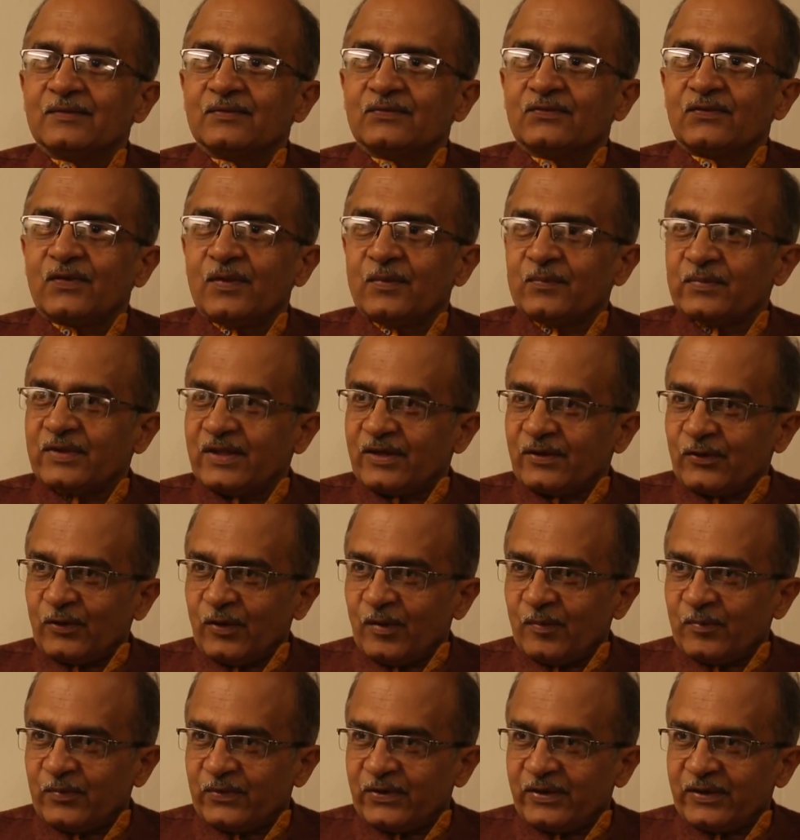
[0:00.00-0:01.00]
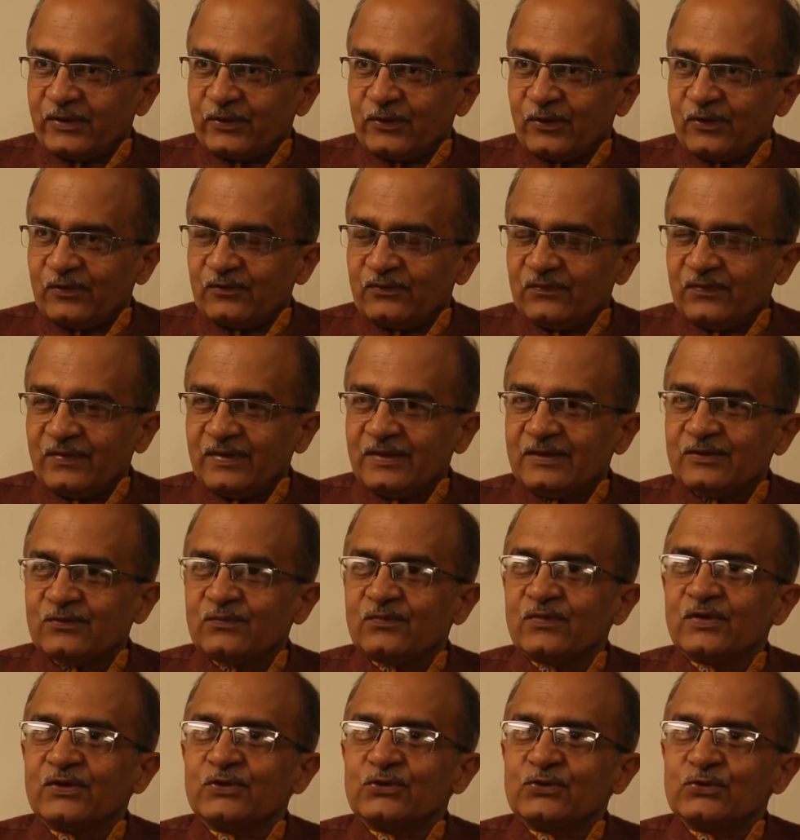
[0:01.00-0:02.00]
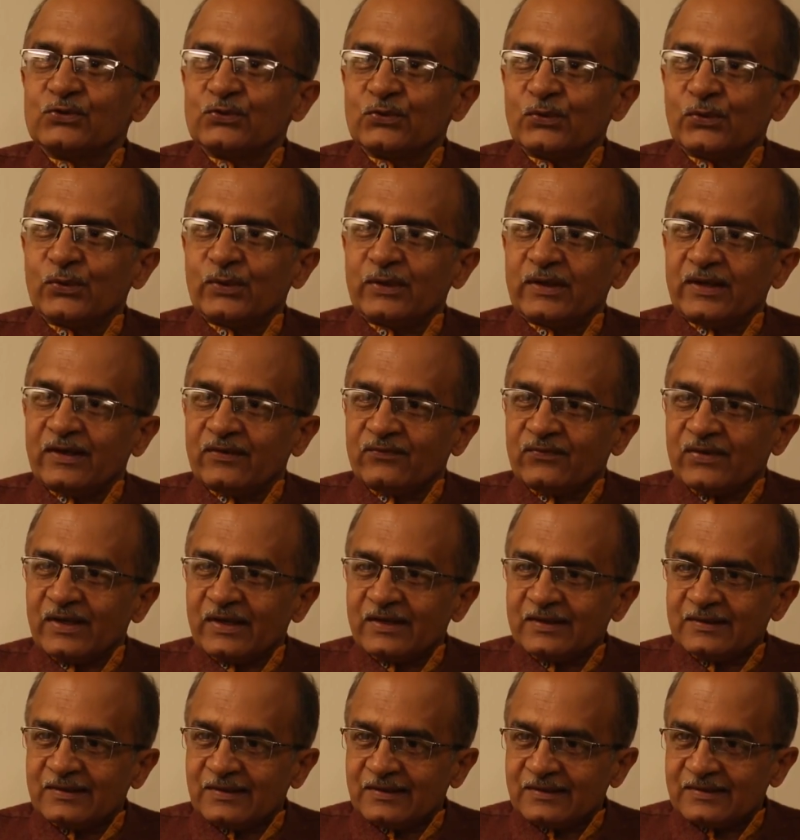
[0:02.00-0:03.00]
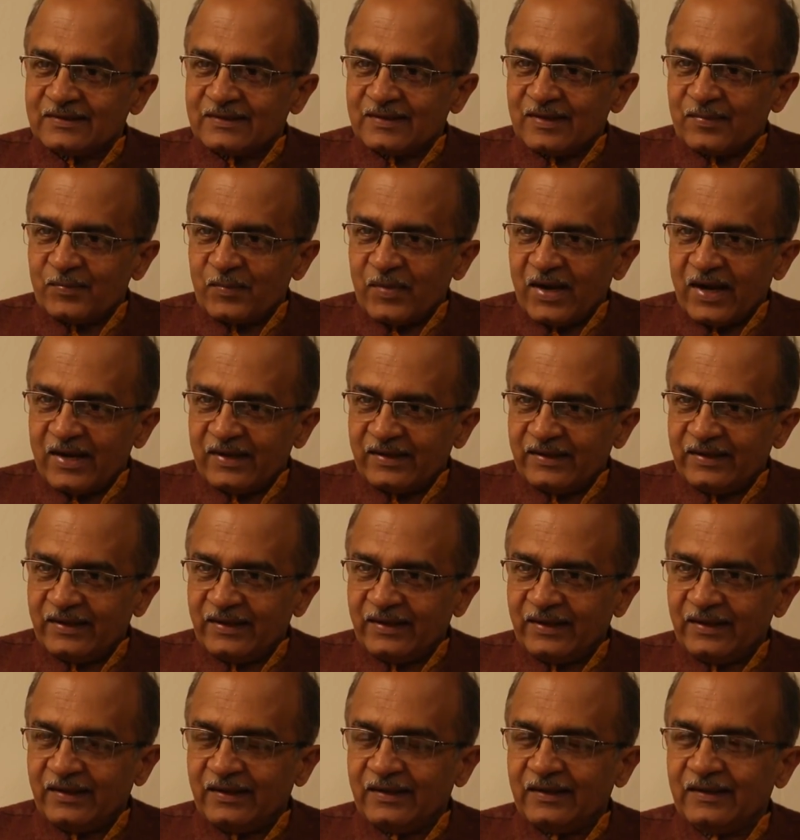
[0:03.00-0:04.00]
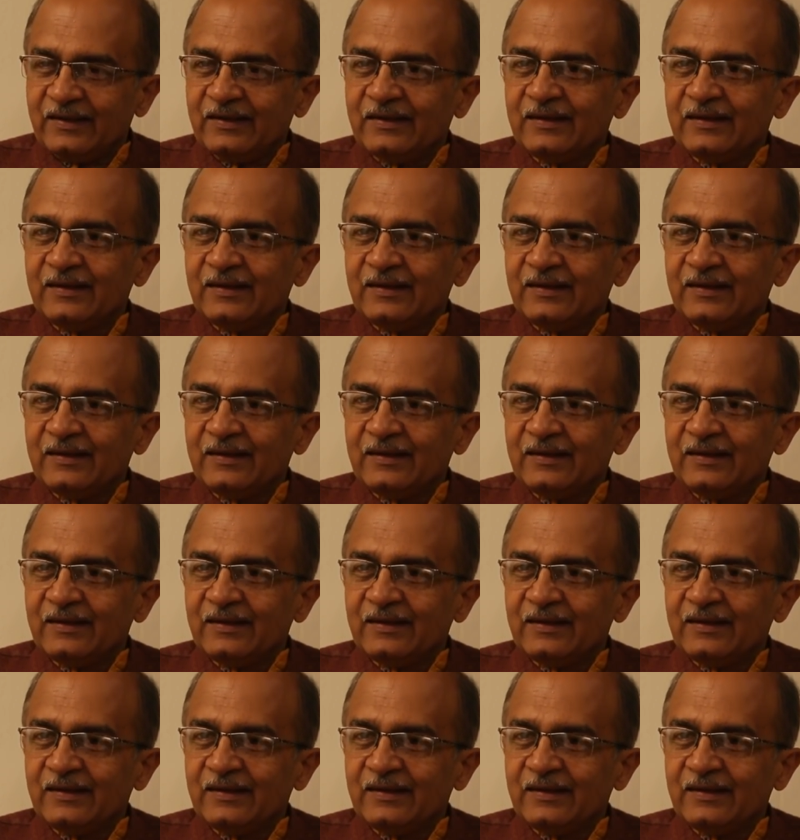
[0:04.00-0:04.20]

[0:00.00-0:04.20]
from their corporate office, which showed a very systematic